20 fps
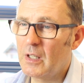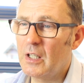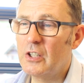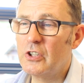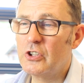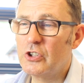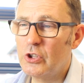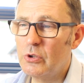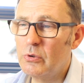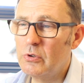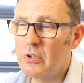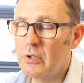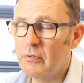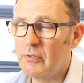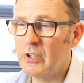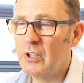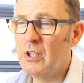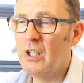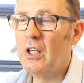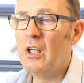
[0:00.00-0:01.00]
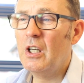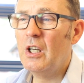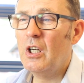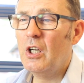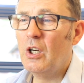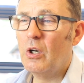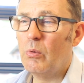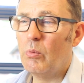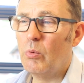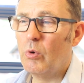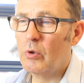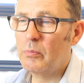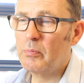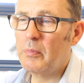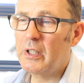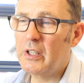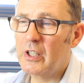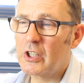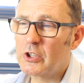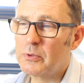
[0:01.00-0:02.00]
Intuitively, one
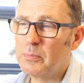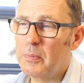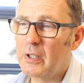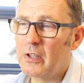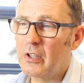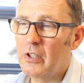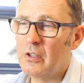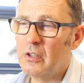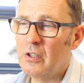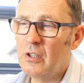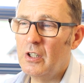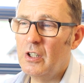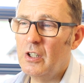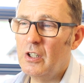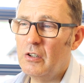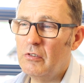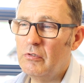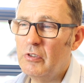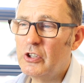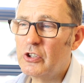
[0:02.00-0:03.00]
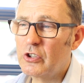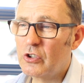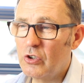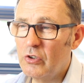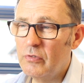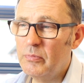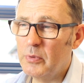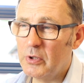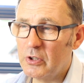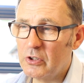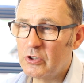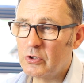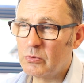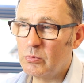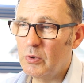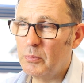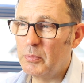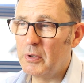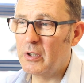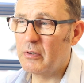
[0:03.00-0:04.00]
might expect that rich governments
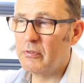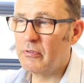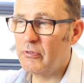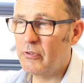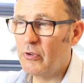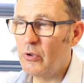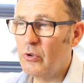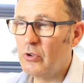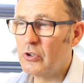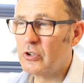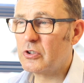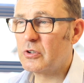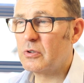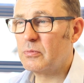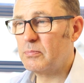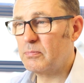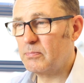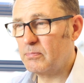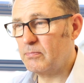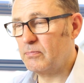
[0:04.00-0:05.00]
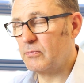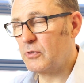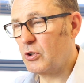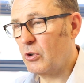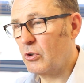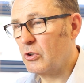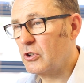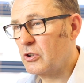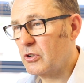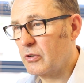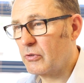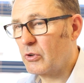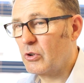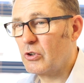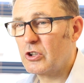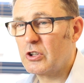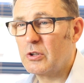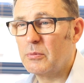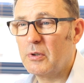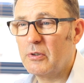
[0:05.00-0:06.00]
will be the first choice of
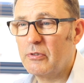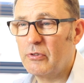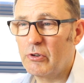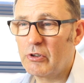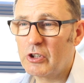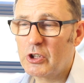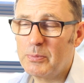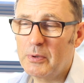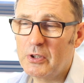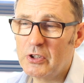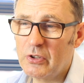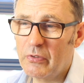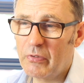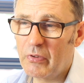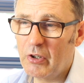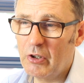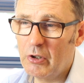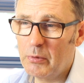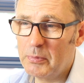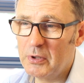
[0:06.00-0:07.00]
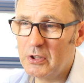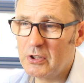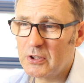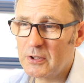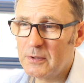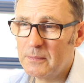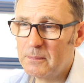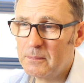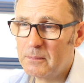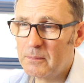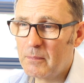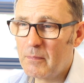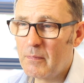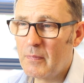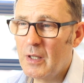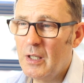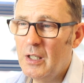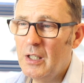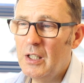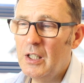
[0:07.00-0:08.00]
customer for expensive therapies.
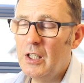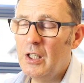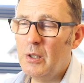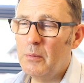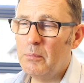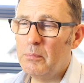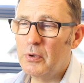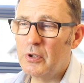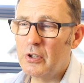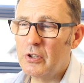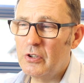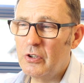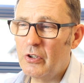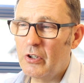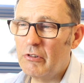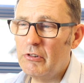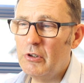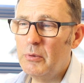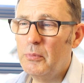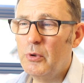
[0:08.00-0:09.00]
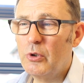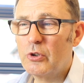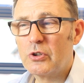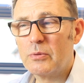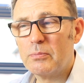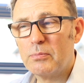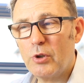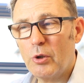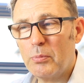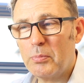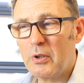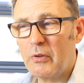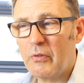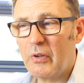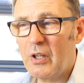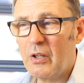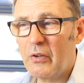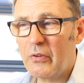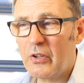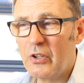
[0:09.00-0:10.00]
But another emerging property of
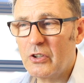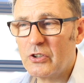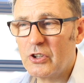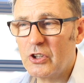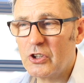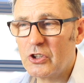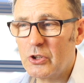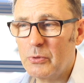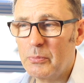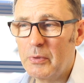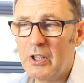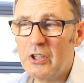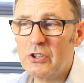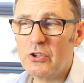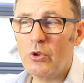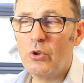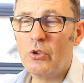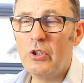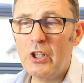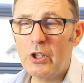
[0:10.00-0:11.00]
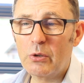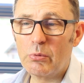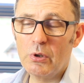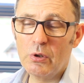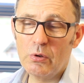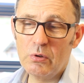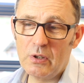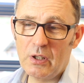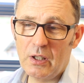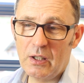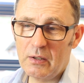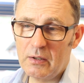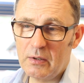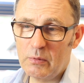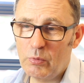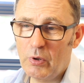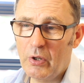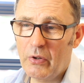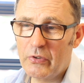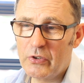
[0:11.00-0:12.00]
the healthcare system is unequal
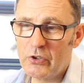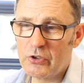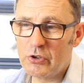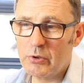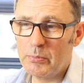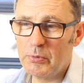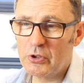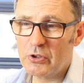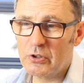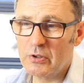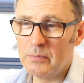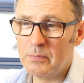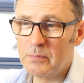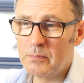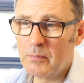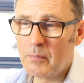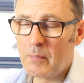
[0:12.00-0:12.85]
wealth distribution.